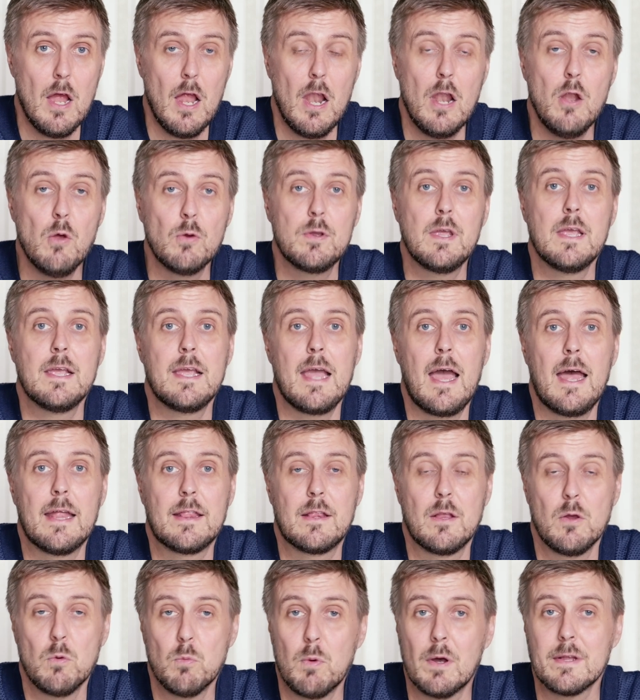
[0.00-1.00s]
looking
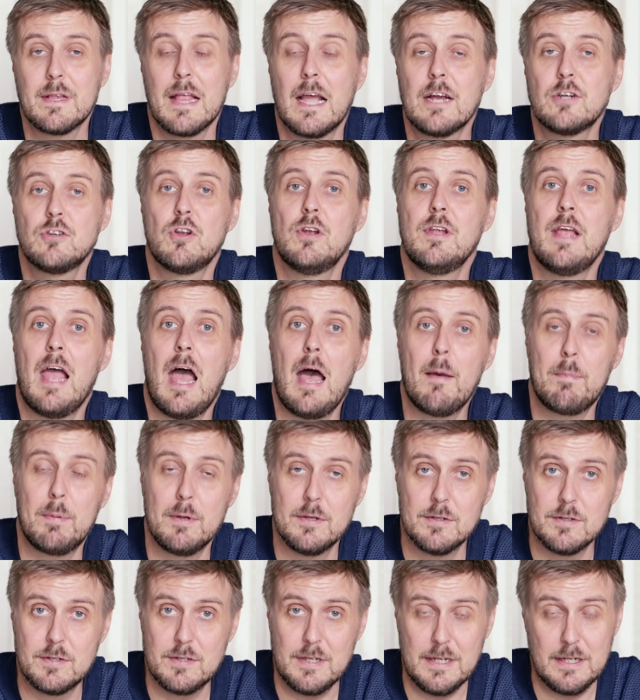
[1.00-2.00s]
at what actually
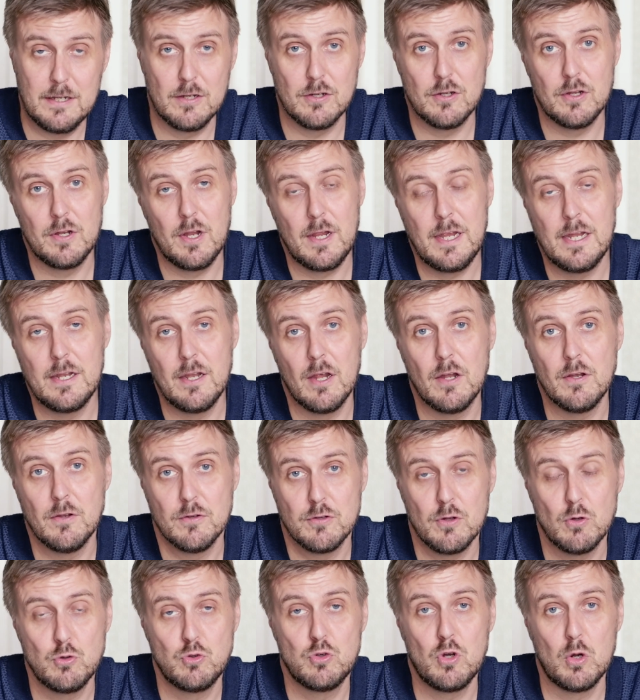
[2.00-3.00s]
happens in a
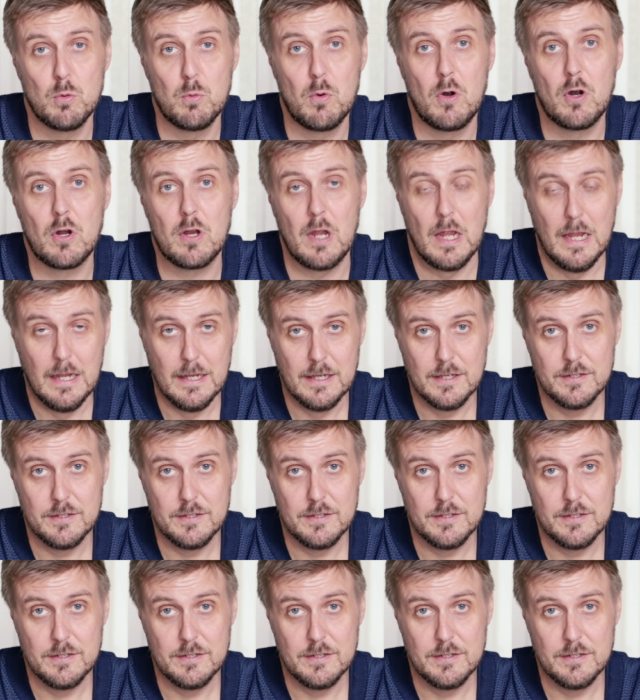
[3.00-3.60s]
social work